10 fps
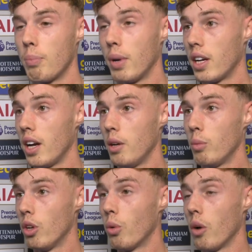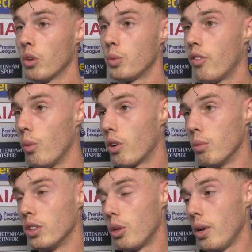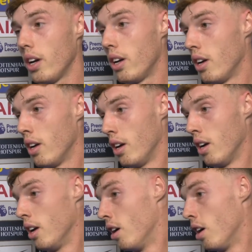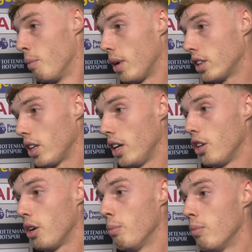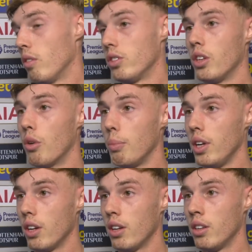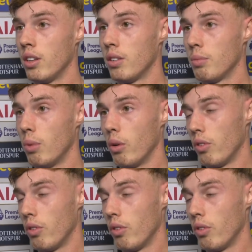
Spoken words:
big game. We knew what it was before we come into it. Big stadium, obviously they're unbeaten, but we